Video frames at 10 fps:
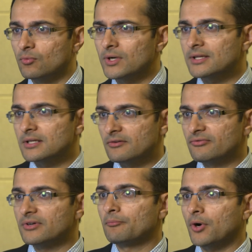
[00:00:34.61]
what are the
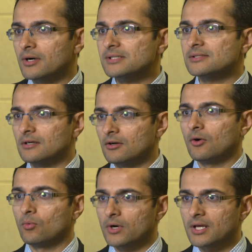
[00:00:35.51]
different parts that are
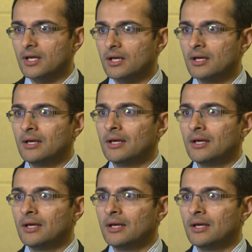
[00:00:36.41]
not working,